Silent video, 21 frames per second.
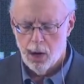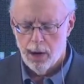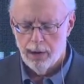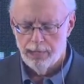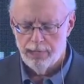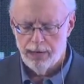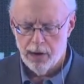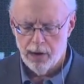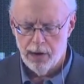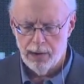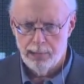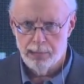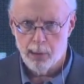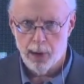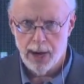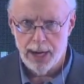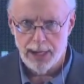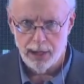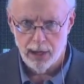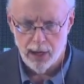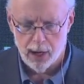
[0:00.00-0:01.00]
a very
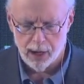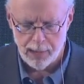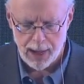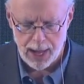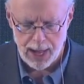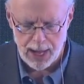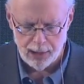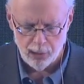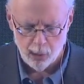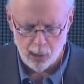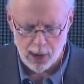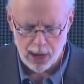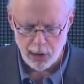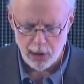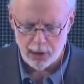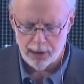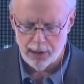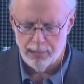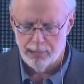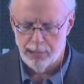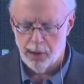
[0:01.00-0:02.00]
bright young man,
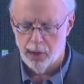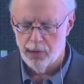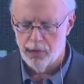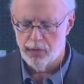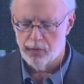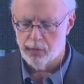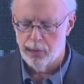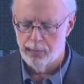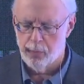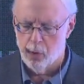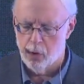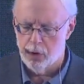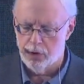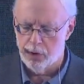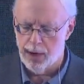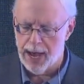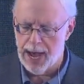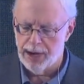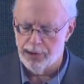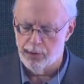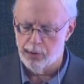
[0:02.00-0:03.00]
Washington Post
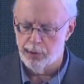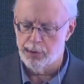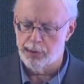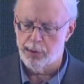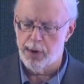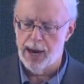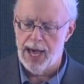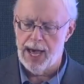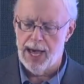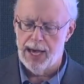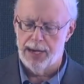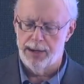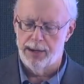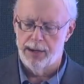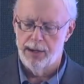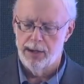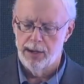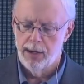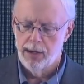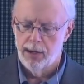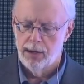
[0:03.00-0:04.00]
reporter Andrew
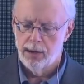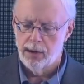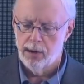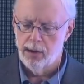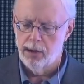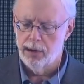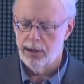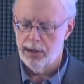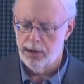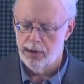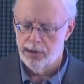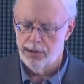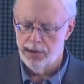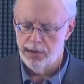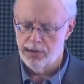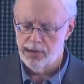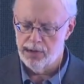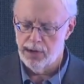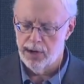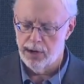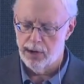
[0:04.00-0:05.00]
Tran, earlier
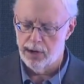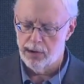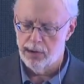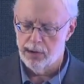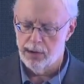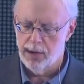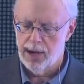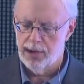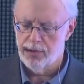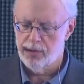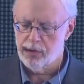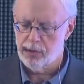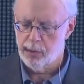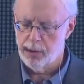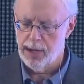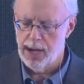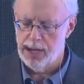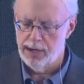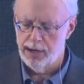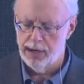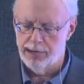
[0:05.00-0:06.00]
this year has
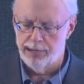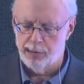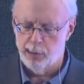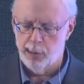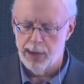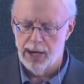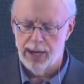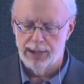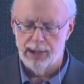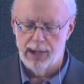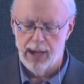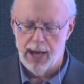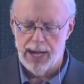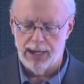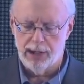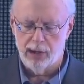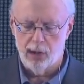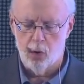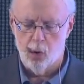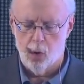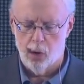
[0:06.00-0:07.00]
created a free
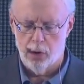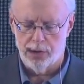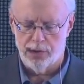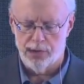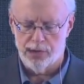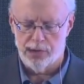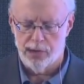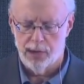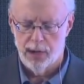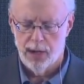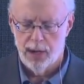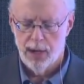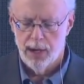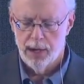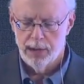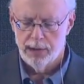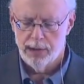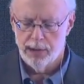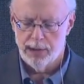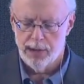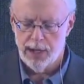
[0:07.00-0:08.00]
online course
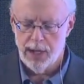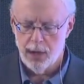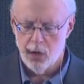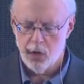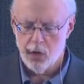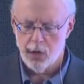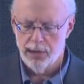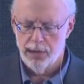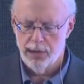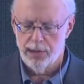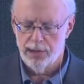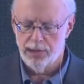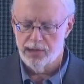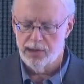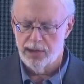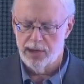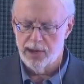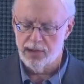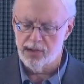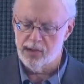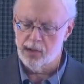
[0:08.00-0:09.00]
to teach the
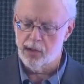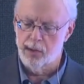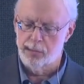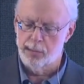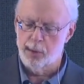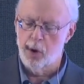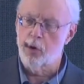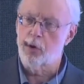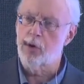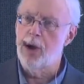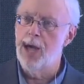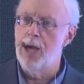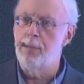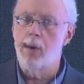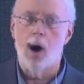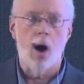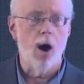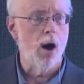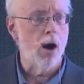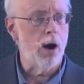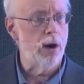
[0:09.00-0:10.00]
statistical program
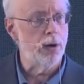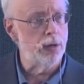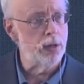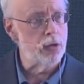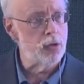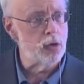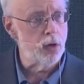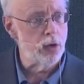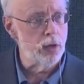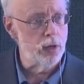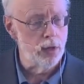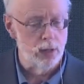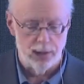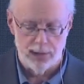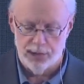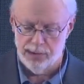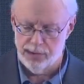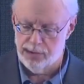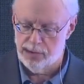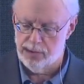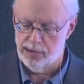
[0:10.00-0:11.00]
R to
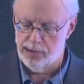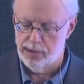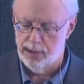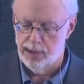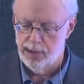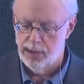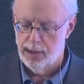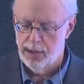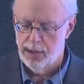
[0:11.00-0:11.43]
journalists.